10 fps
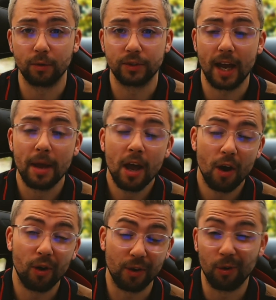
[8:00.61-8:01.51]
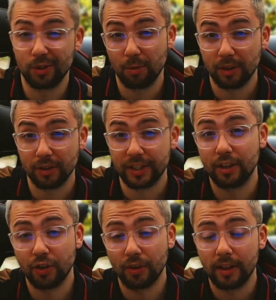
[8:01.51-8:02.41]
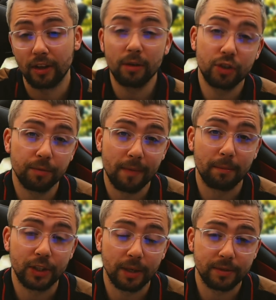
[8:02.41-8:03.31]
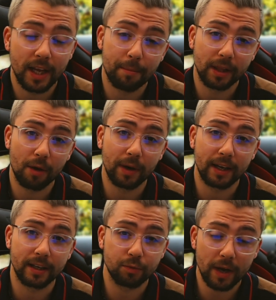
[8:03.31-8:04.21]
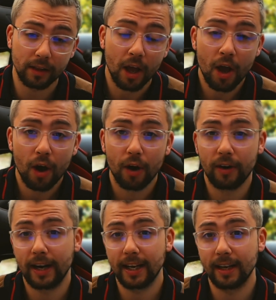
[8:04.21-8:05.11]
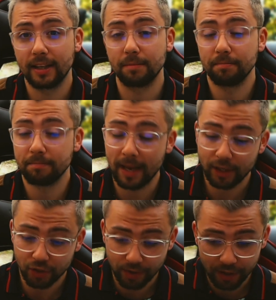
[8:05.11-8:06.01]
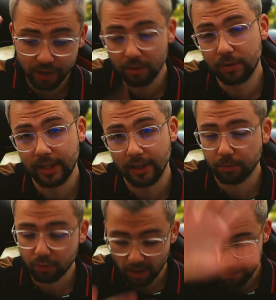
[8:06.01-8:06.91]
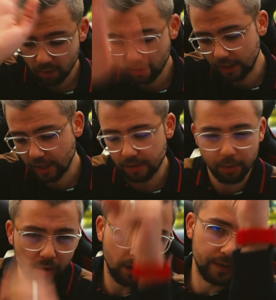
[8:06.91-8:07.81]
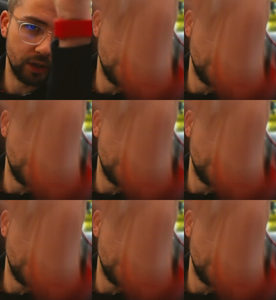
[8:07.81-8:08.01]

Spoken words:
full time. And also consider joining the YouTube memberships down below as well. All right, guys, make sure you do stay subscribed, all that jazz. Put your rock on the